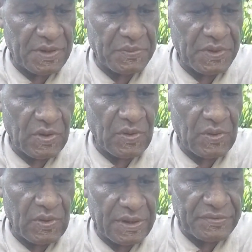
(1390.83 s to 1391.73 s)
go and
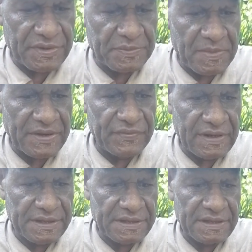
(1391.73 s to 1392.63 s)
reach my
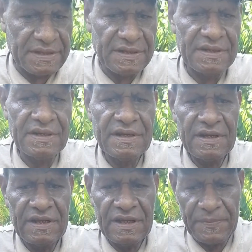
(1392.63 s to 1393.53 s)
village, the
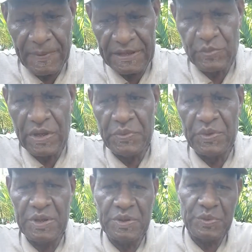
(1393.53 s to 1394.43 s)
place where
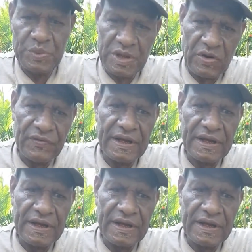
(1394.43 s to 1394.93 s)
we overnight